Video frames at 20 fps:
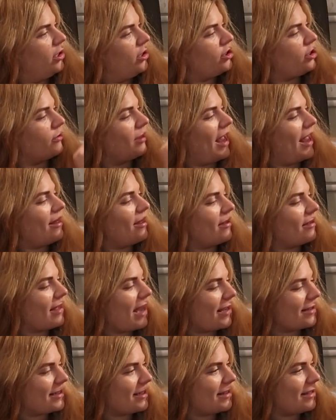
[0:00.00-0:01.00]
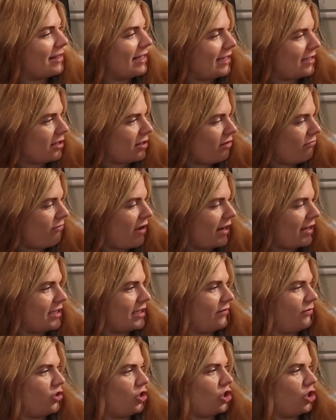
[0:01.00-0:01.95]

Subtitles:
So these are the relative